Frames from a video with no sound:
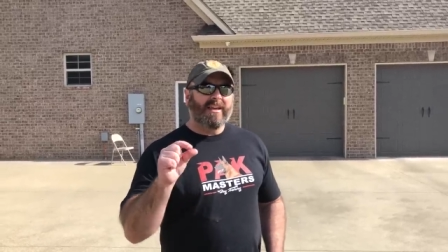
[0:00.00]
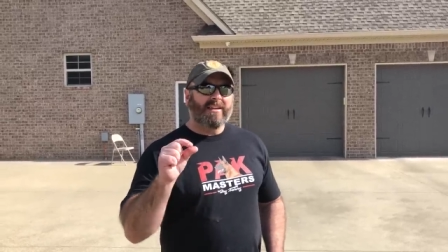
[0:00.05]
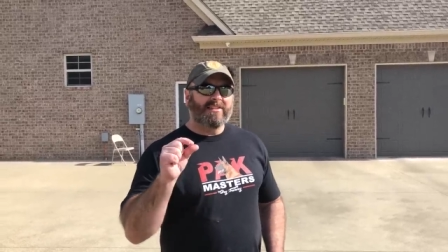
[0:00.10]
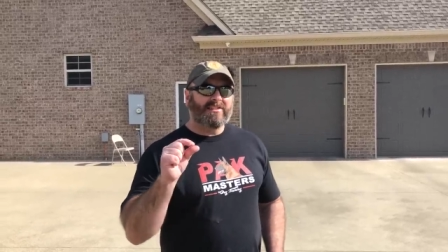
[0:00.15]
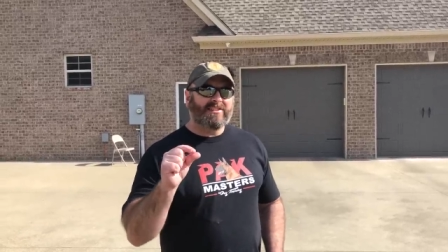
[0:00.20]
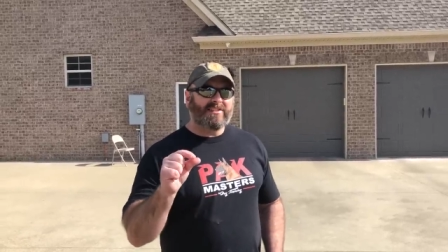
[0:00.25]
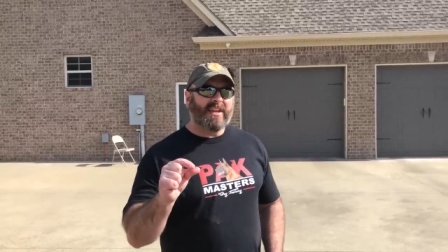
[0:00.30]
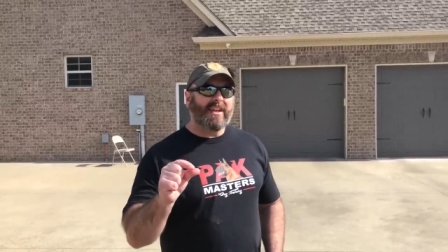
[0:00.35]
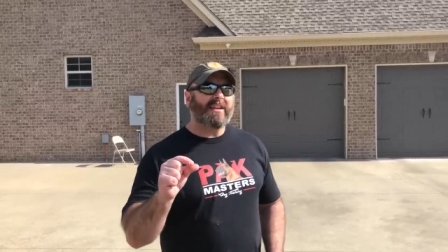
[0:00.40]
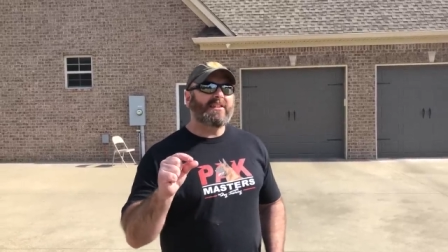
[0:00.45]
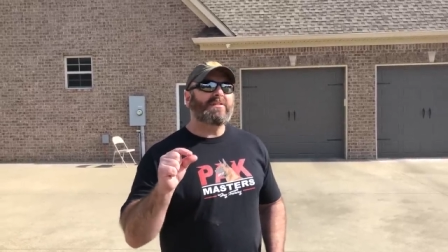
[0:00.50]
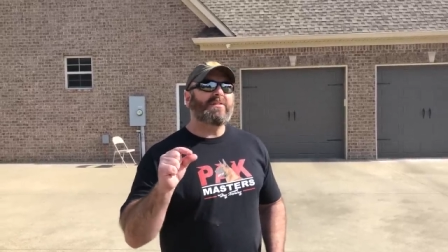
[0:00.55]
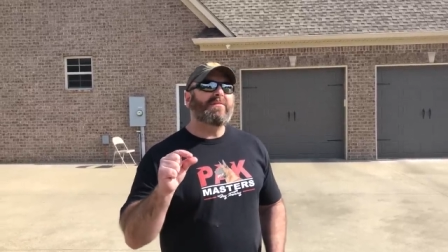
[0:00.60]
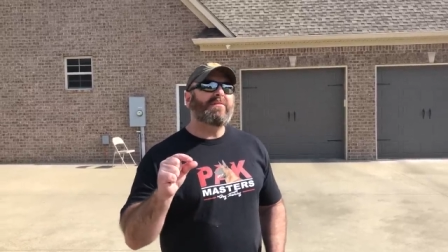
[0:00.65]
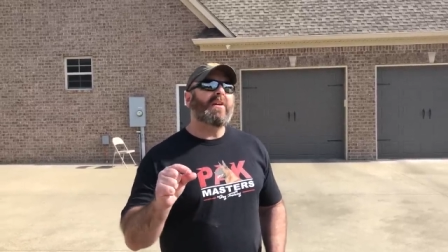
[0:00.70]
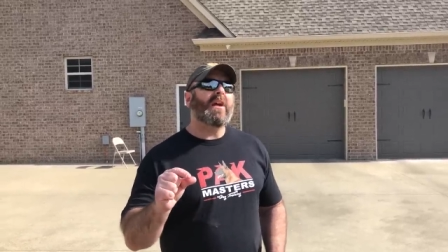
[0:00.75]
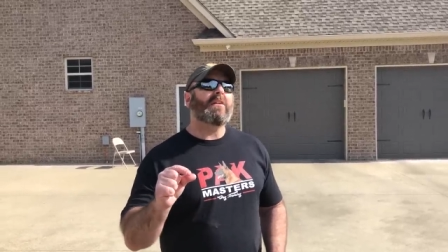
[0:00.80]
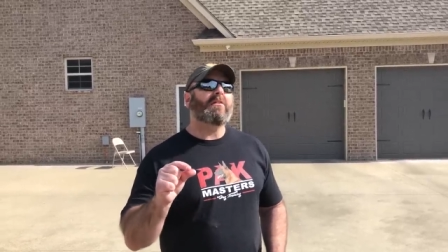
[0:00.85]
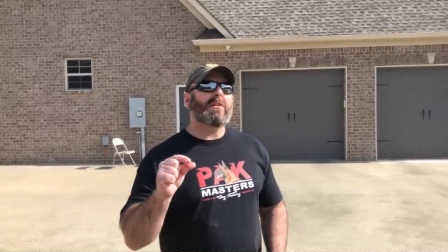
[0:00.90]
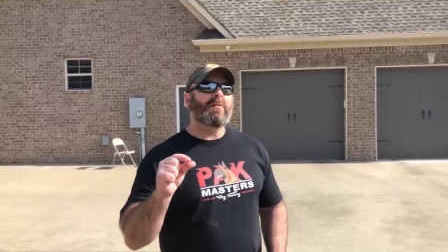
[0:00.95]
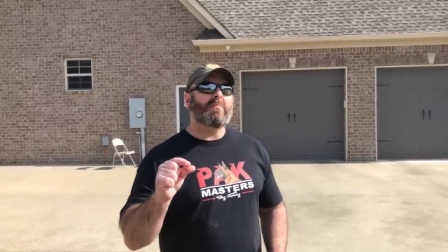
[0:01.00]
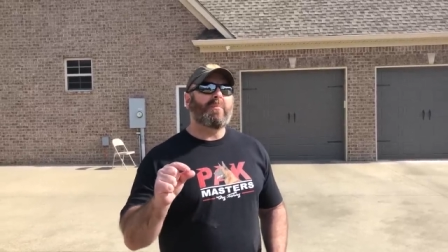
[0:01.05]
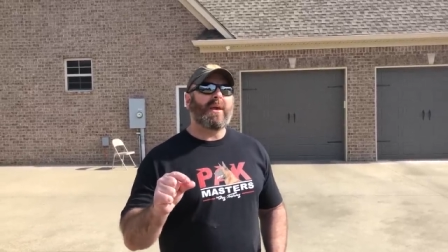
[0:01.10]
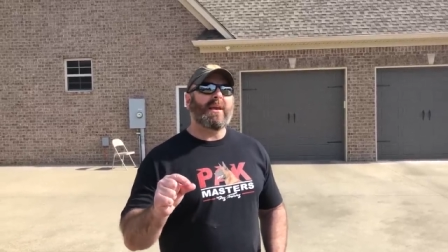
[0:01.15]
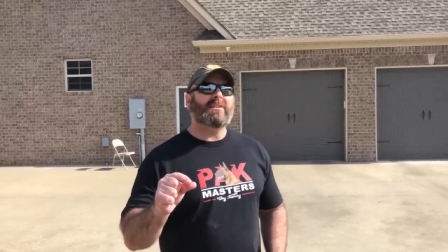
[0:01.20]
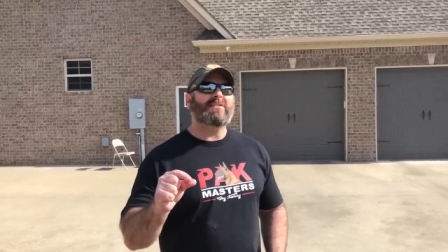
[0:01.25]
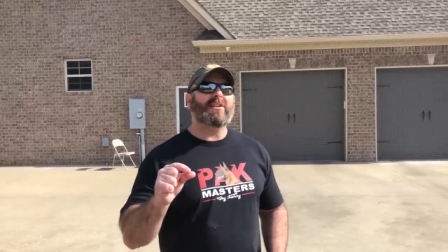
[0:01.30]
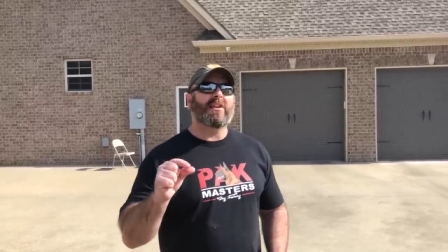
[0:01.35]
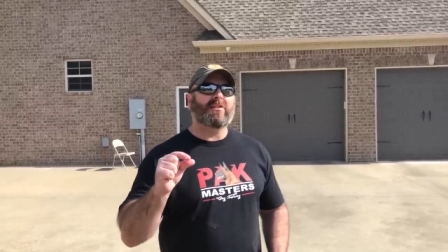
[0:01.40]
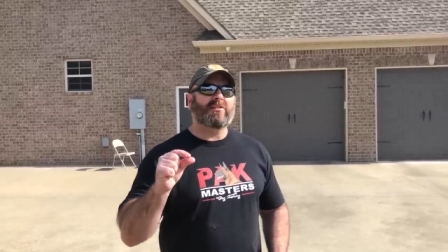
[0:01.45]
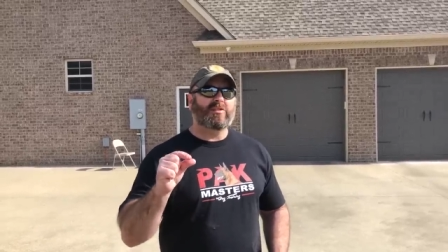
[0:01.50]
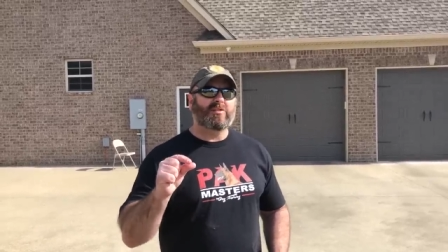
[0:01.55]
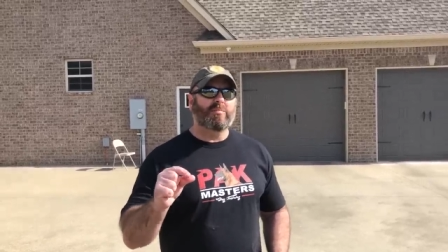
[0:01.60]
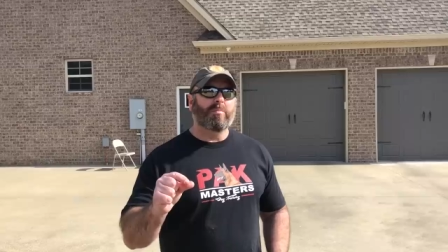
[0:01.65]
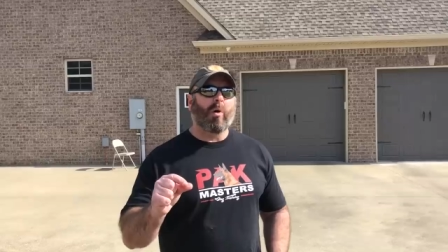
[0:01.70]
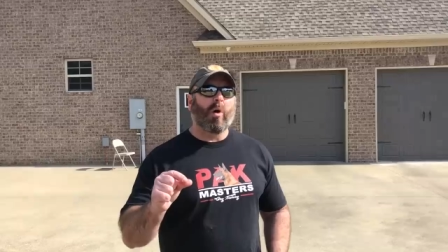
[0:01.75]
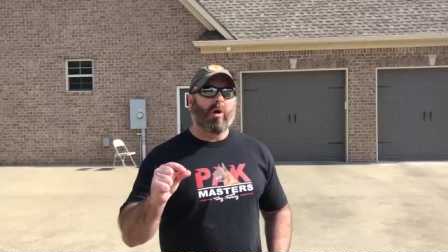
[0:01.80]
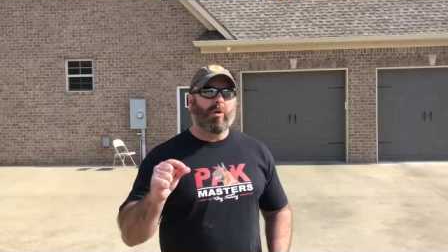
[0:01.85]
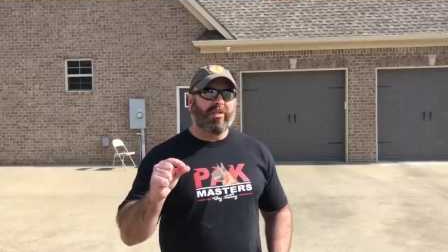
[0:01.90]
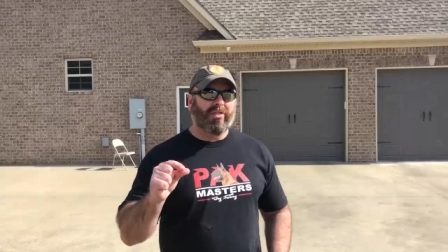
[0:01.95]
six very basic
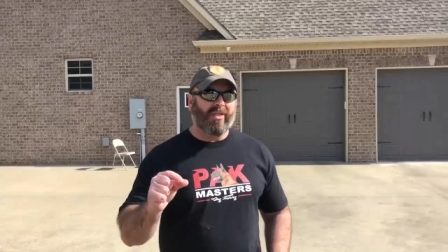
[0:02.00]
small